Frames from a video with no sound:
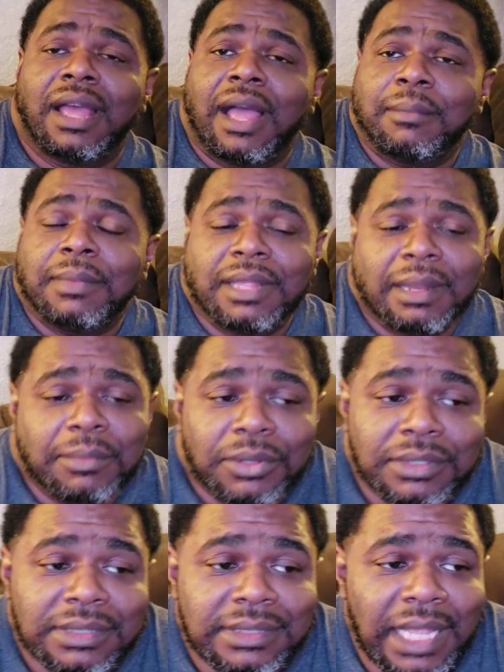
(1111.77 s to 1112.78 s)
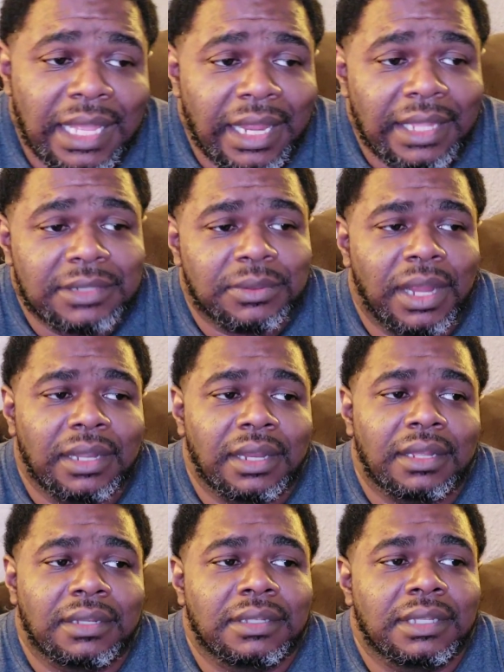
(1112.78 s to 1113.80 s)
I mean, I'm on Xanax right
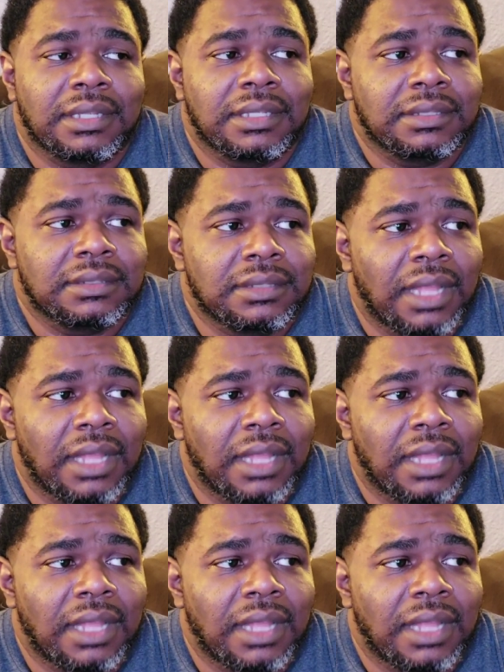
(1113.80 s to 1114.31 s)
now, and